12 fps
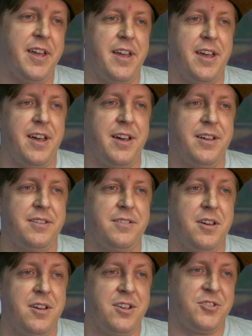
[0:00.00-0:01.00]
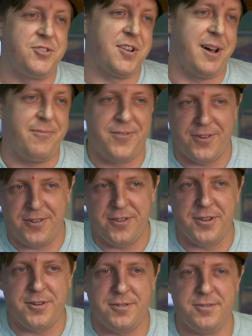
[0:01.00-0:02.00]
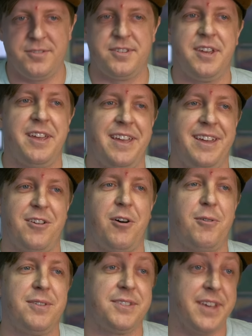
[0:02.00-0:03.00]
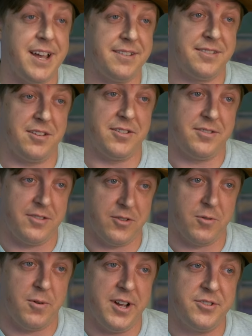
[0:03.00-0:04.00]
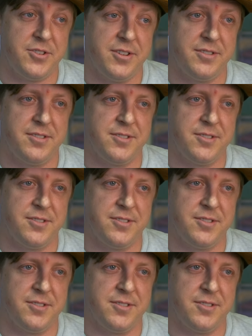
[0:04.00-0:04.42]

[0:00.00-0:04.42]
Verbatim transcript: and shop for clothes and always ask us the question,